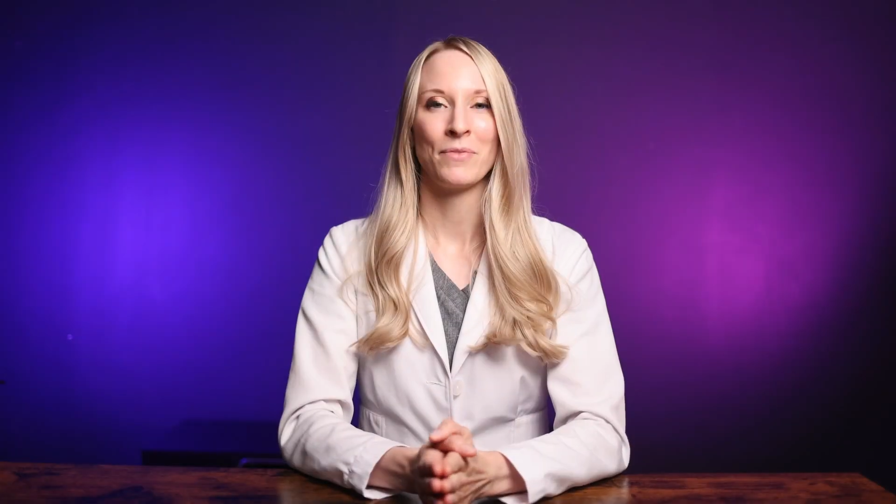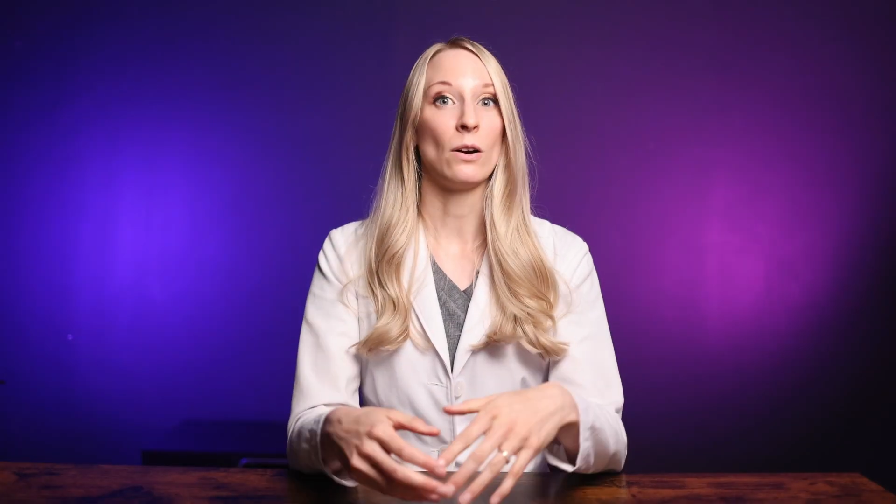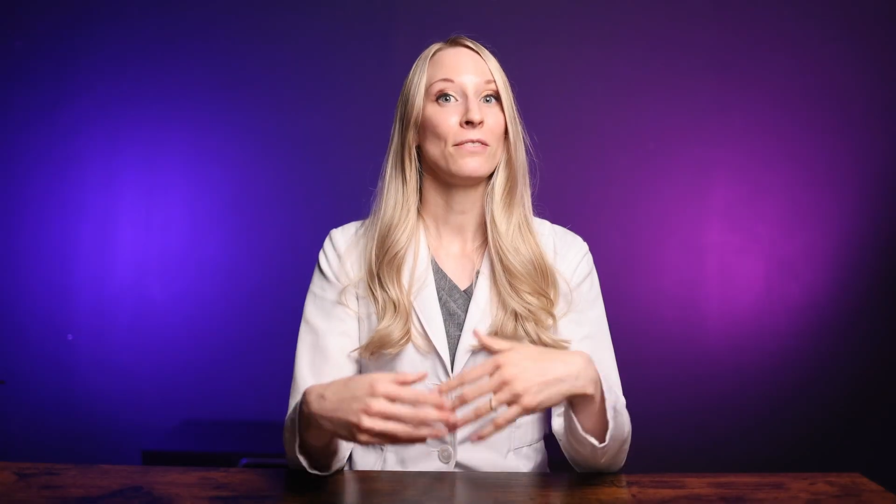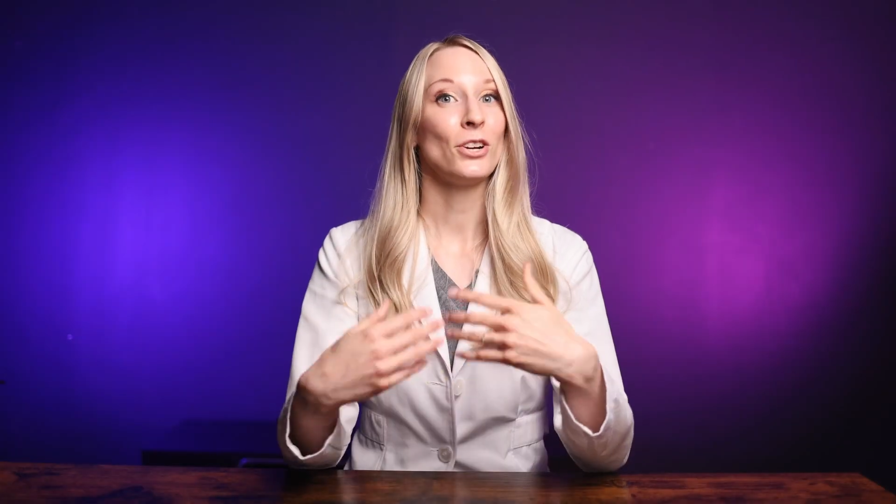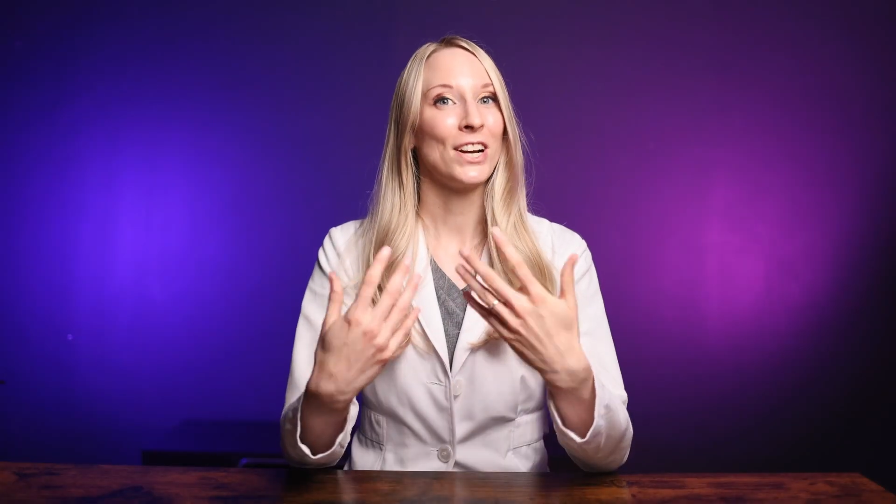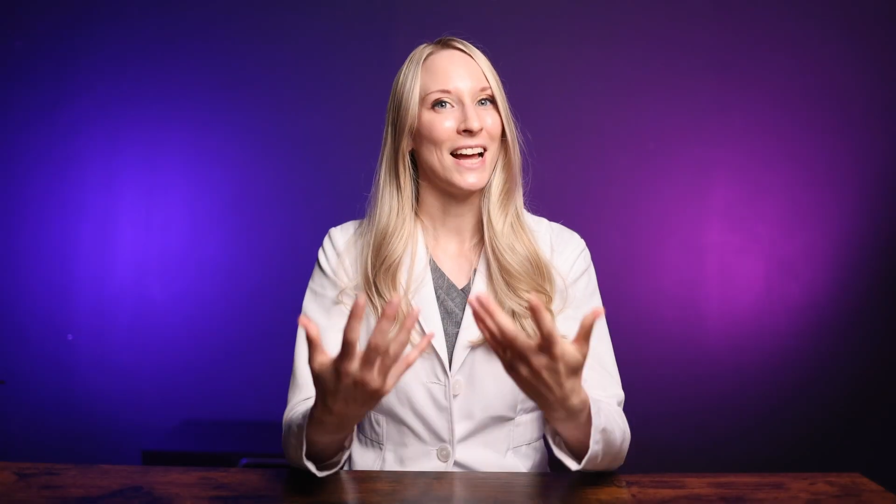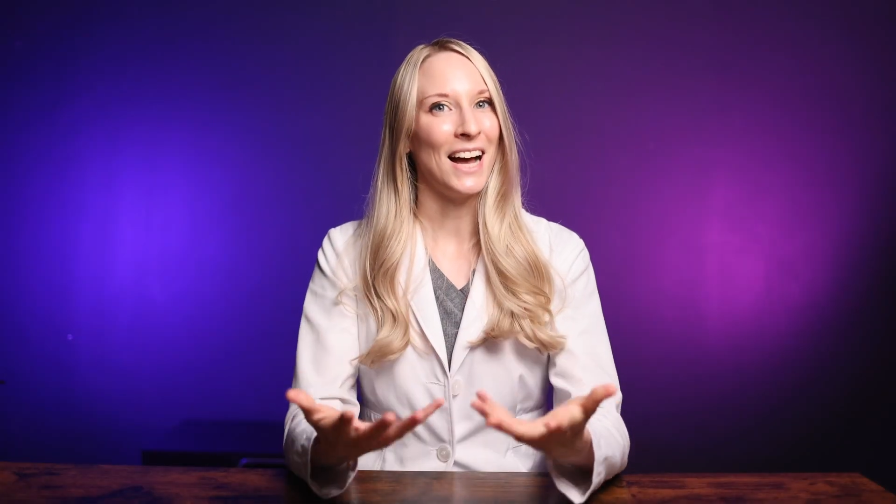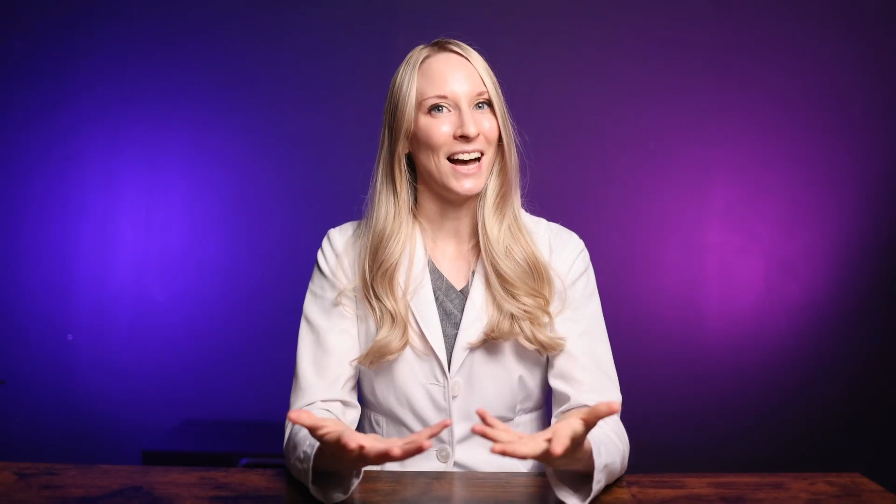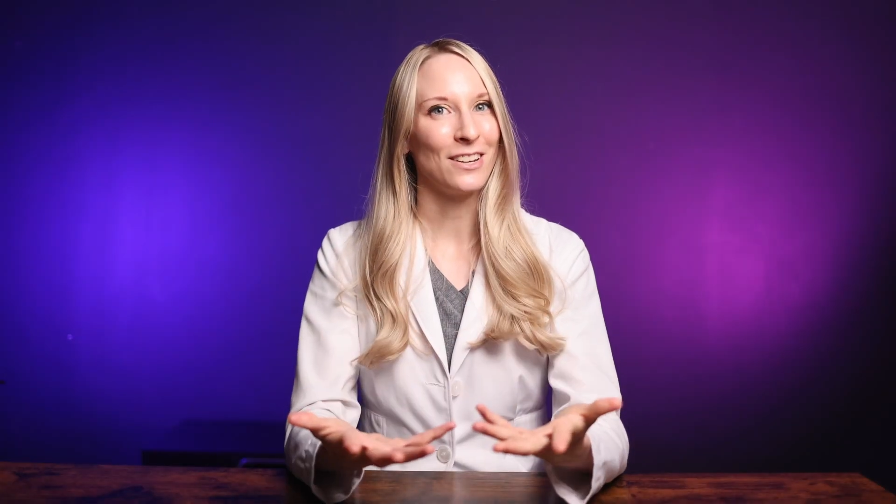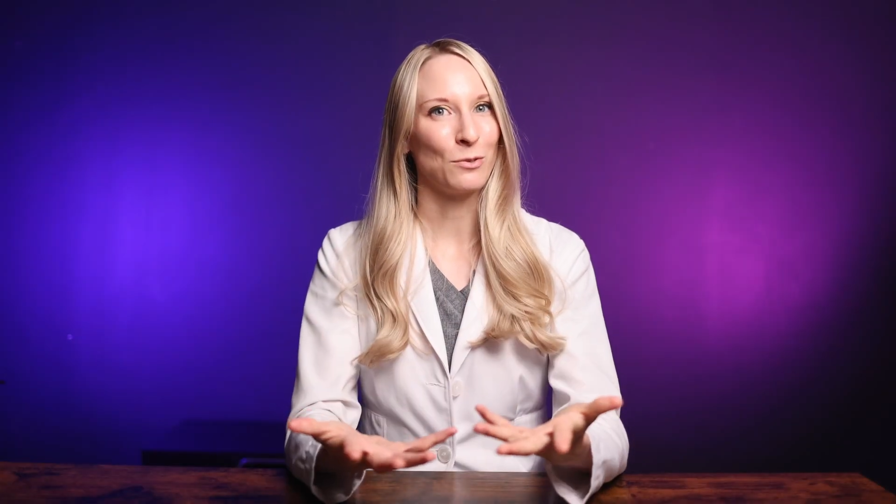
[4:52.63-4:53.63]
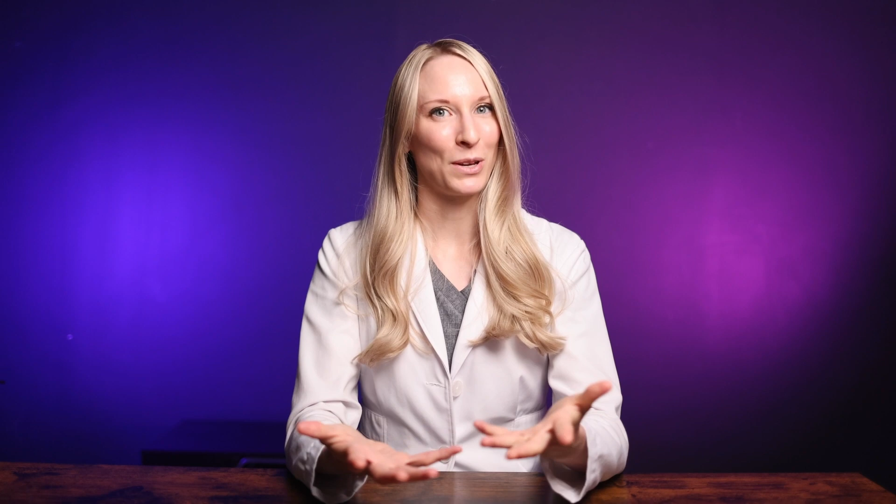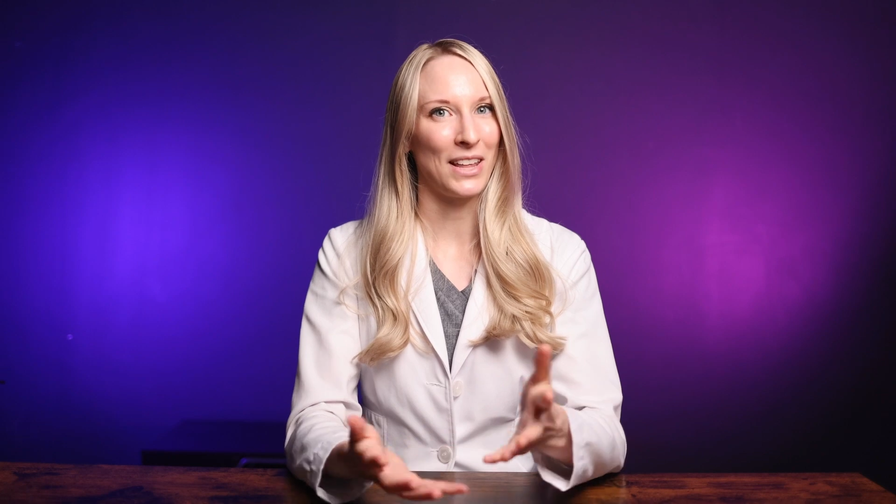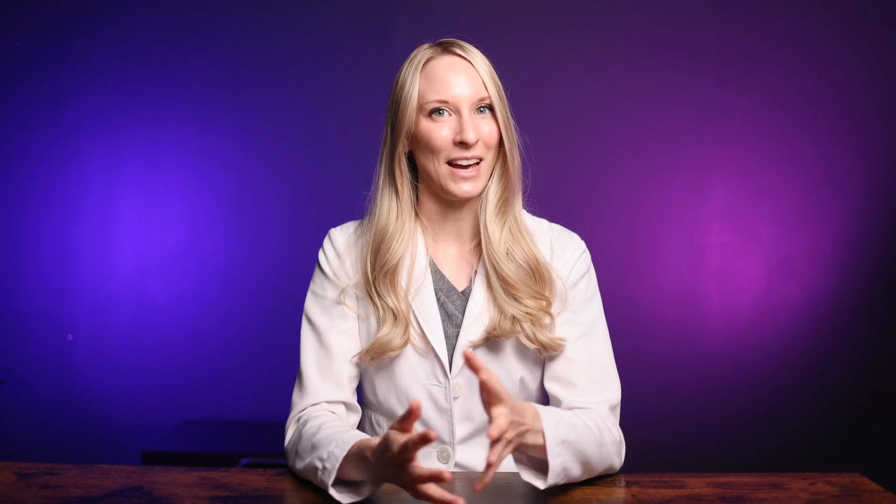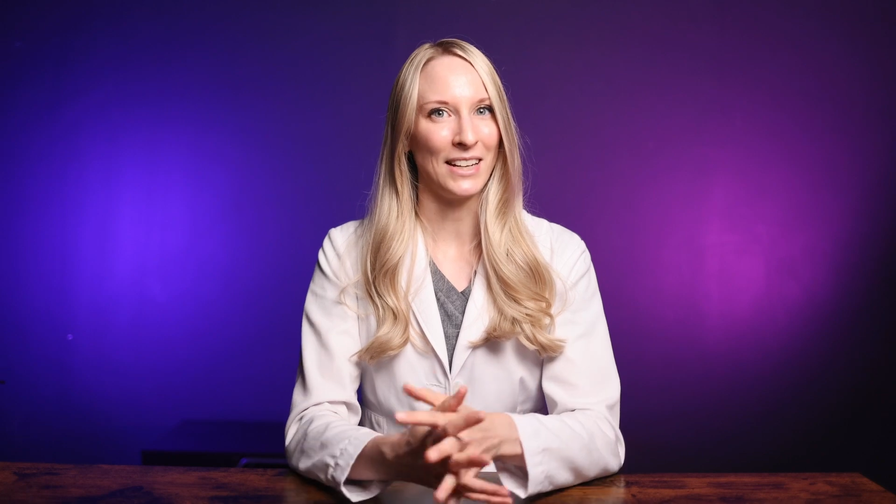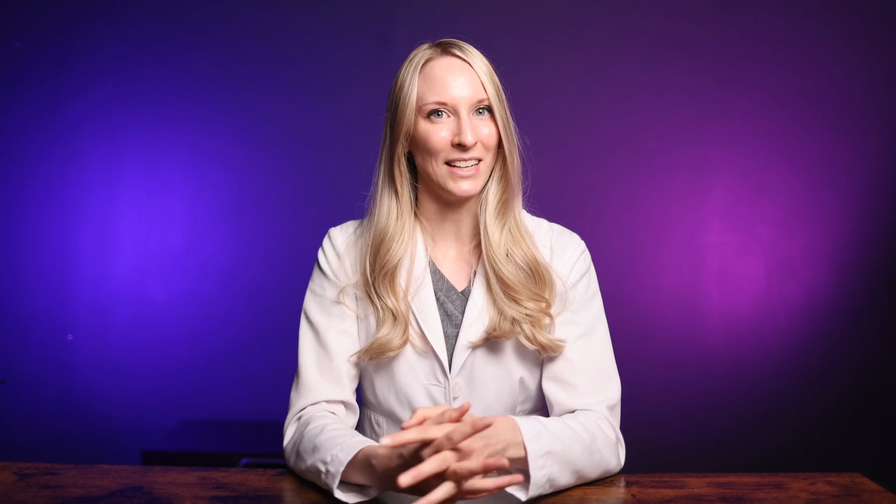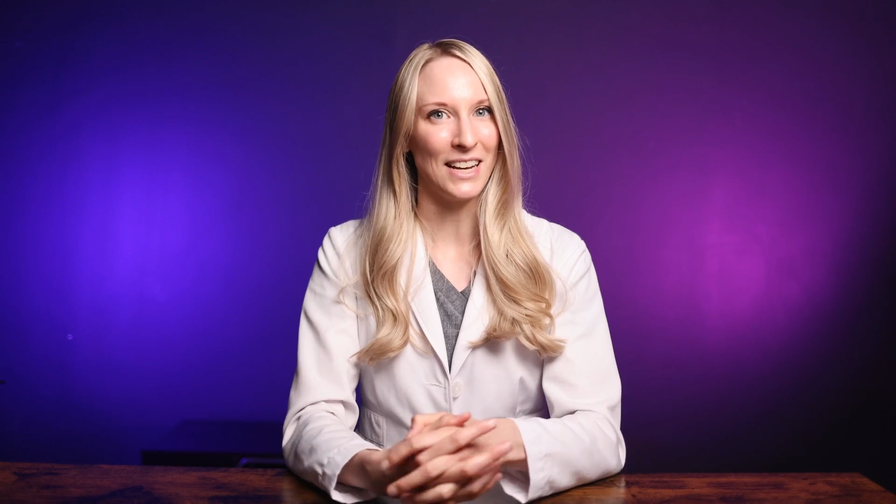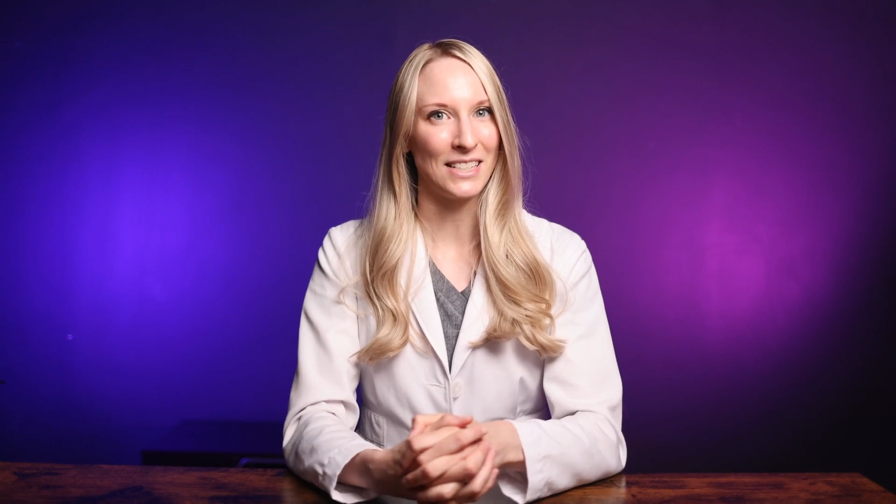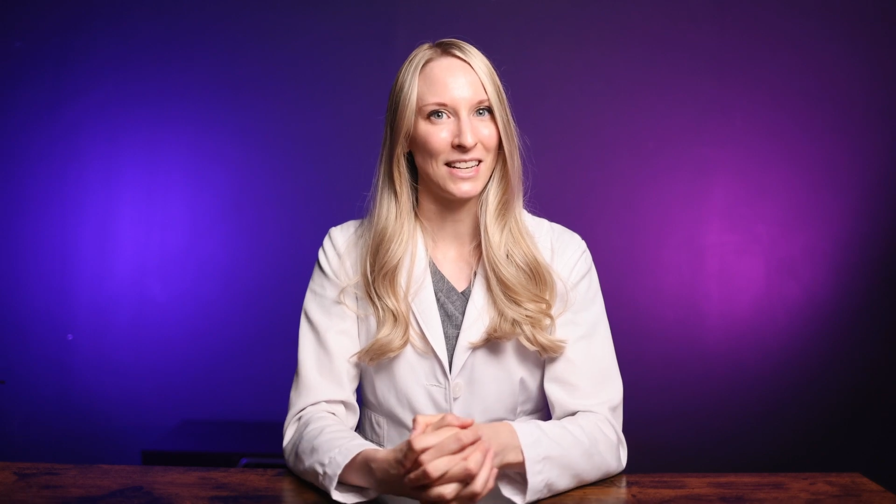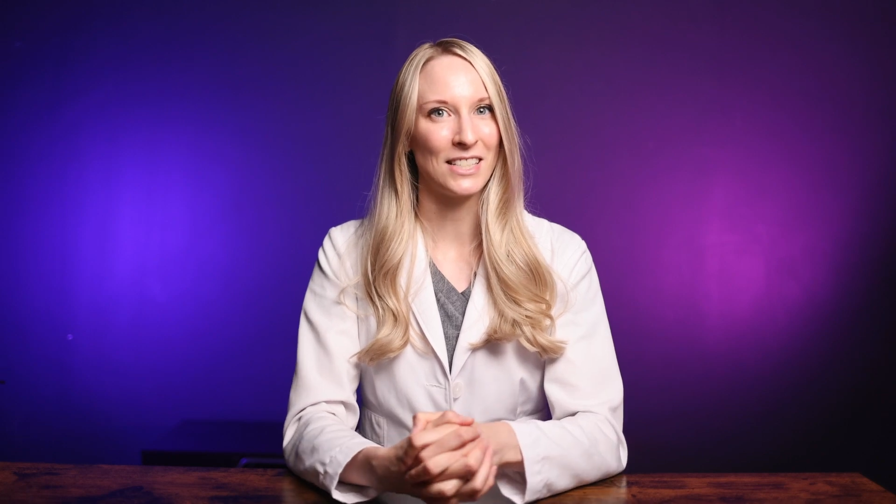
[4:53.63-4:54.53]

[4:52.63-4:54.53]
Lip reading: Now, if you're an adult with head lice,